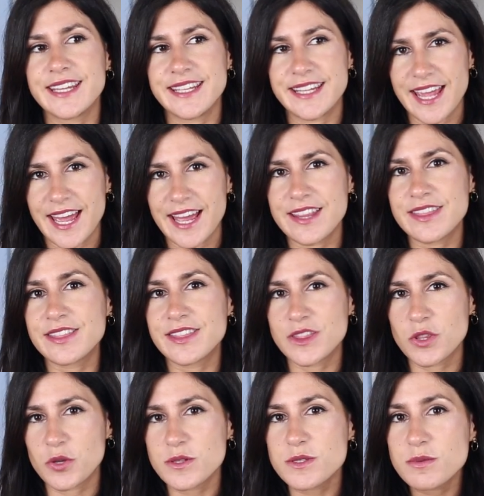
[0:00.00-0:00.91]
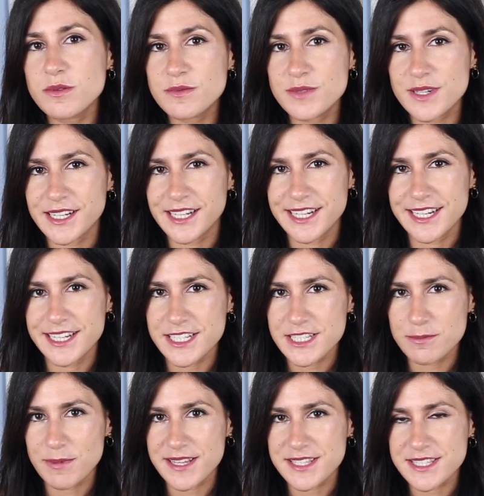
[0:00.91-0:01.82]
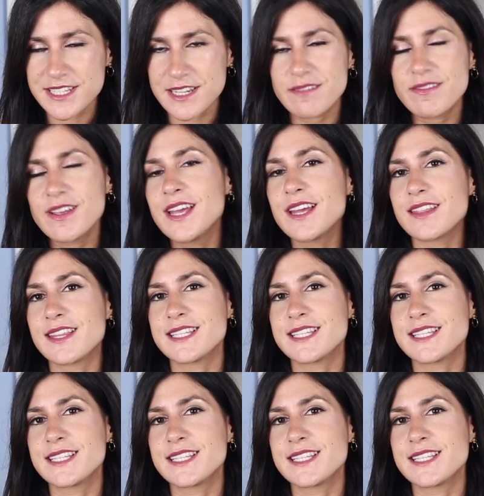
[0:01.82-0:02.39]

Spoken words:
yeah, those were really expensive.